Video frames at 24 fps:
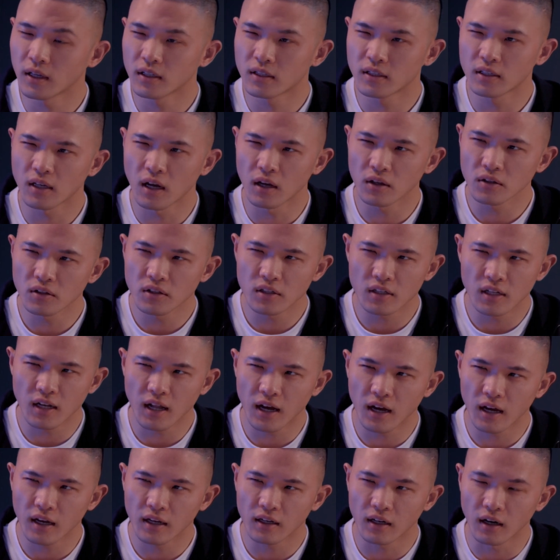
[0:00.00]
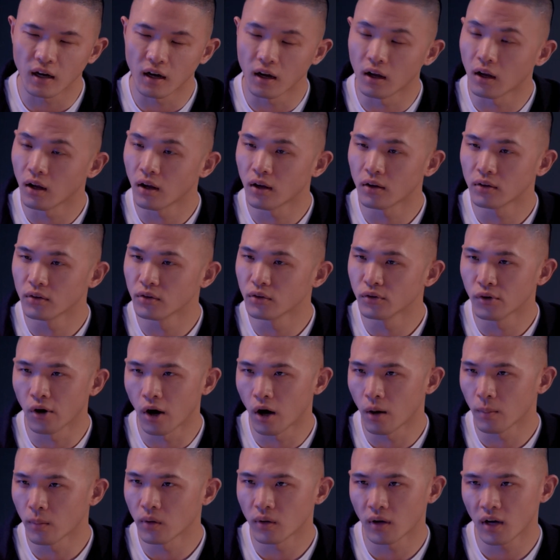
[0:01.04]
it sounds like a
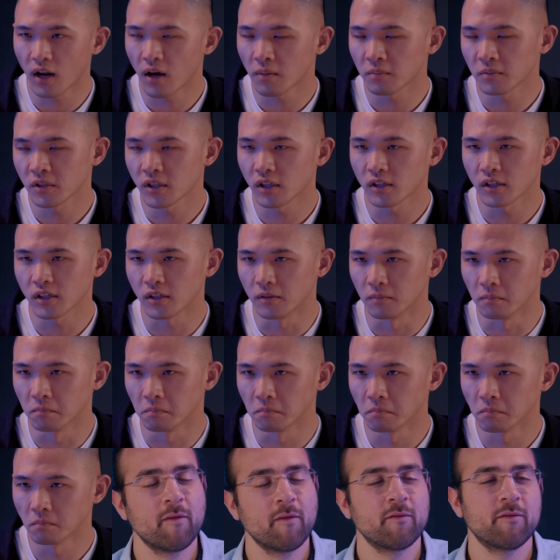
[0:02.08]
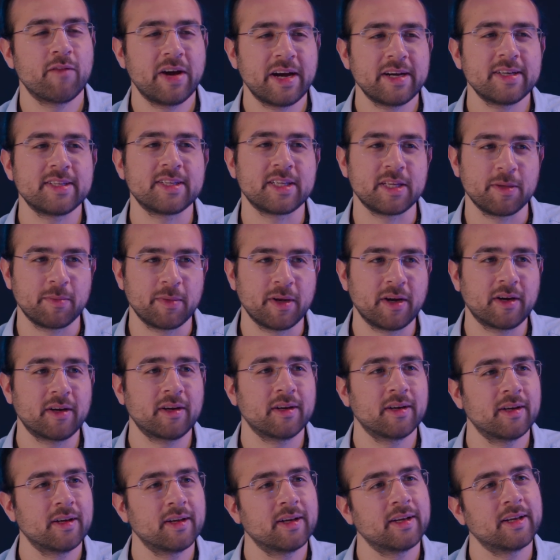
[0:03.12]
normal alarm system. Very similar.
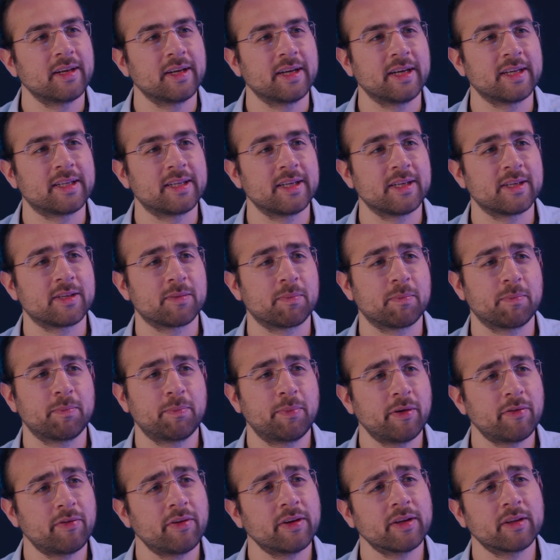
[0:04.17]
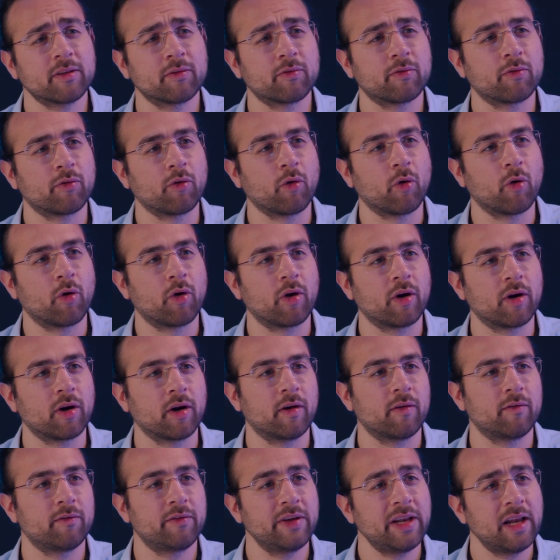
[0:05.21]
It is perfect for
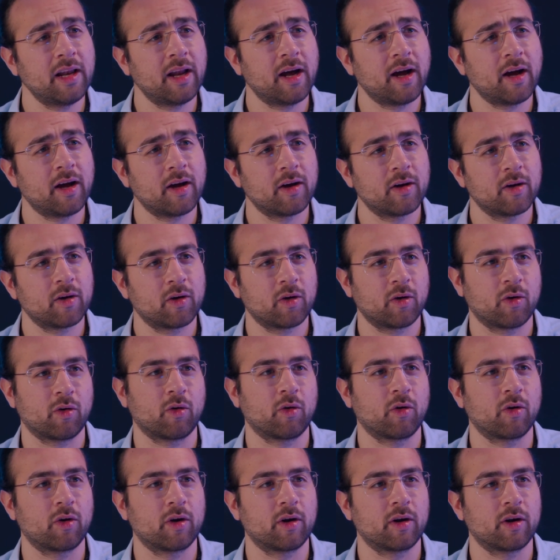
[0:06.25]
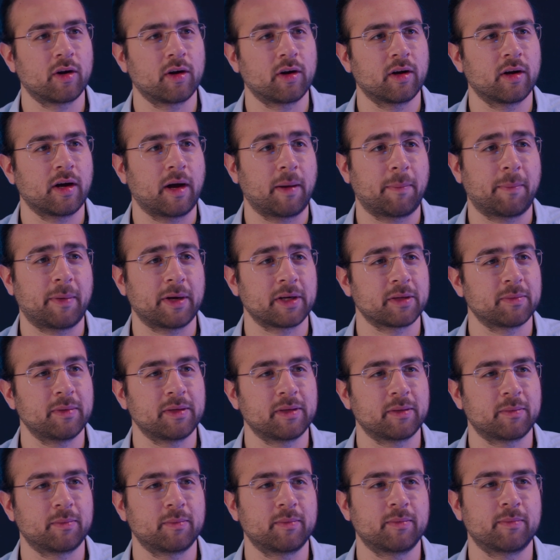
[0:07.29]
villa or
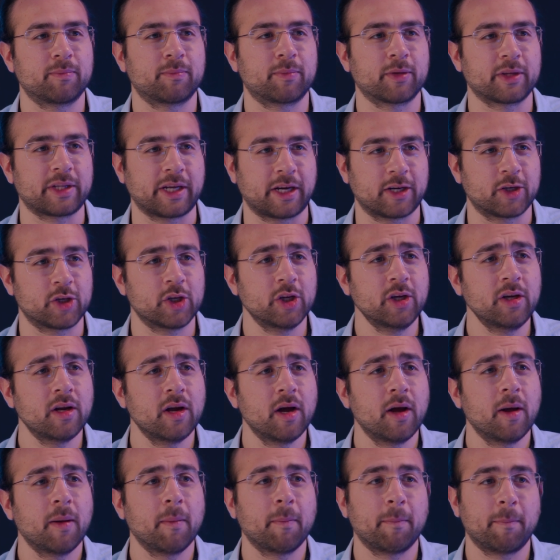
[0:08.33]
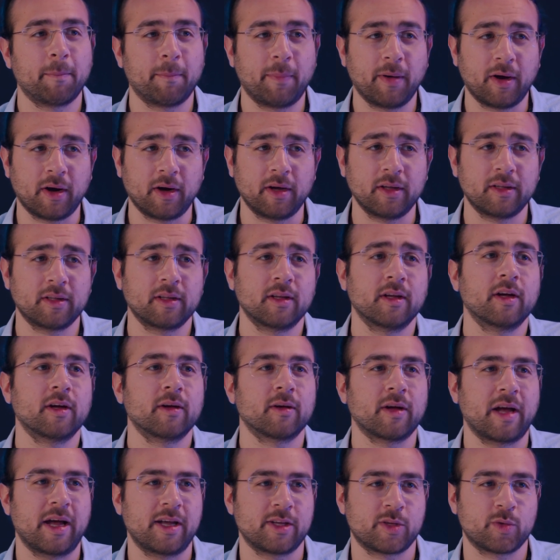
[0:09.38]
apartment protection, but
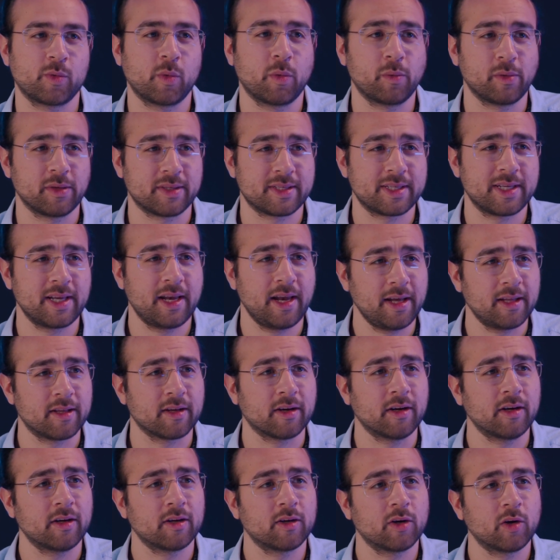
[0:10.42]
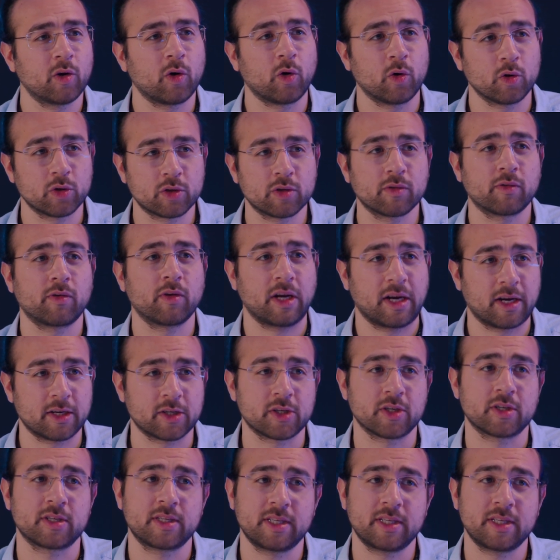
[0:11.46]
as we will see later, also for larger